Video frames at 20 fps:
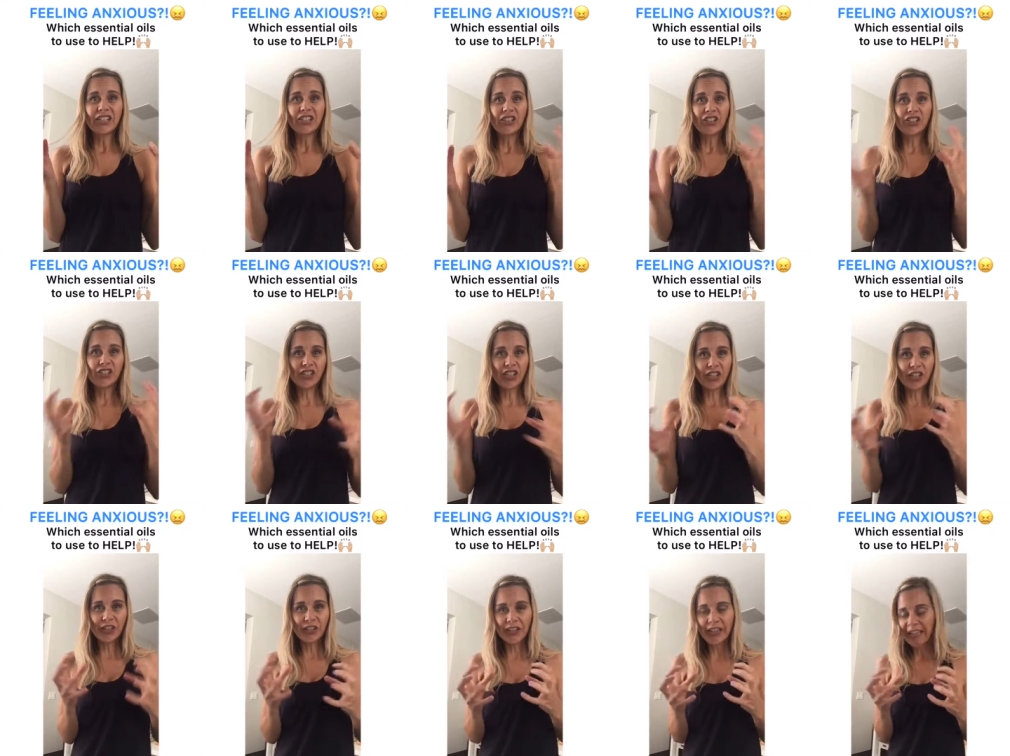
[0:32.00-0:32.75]

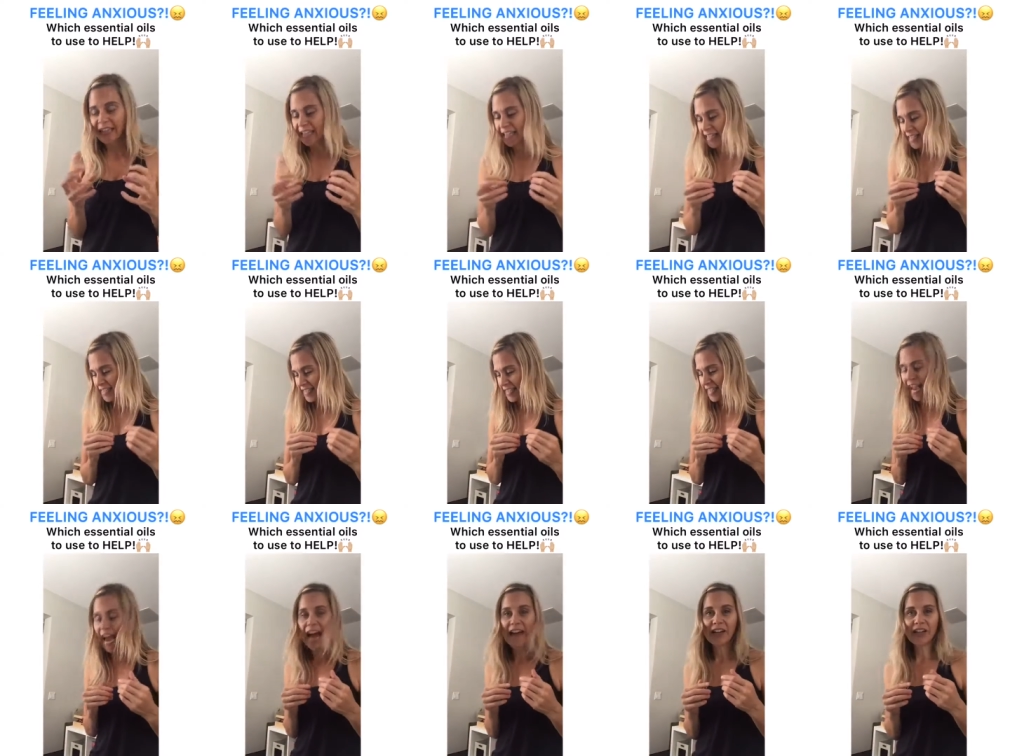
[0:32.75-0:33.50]
jittery and
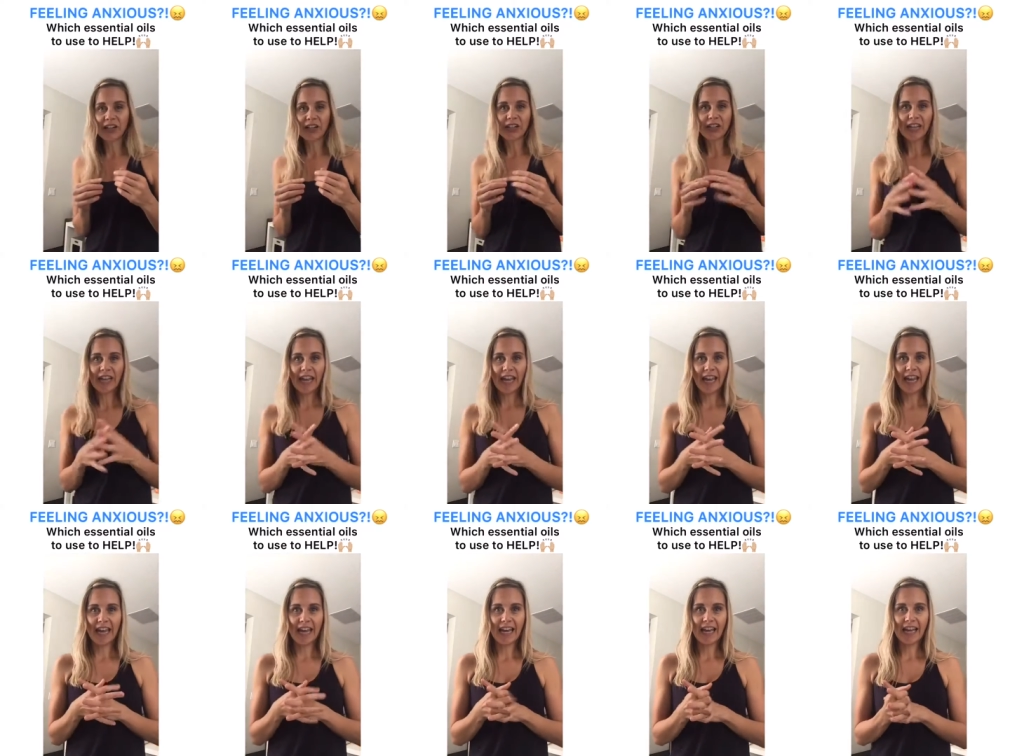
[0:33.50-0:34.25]
scattered
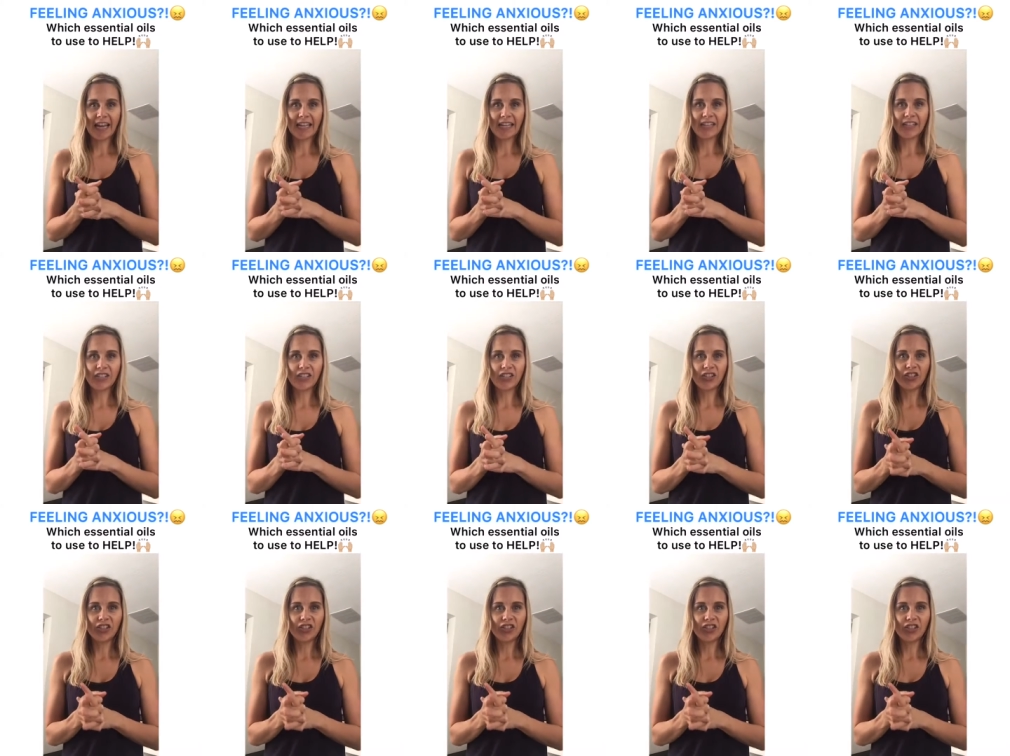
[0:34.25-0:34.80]
and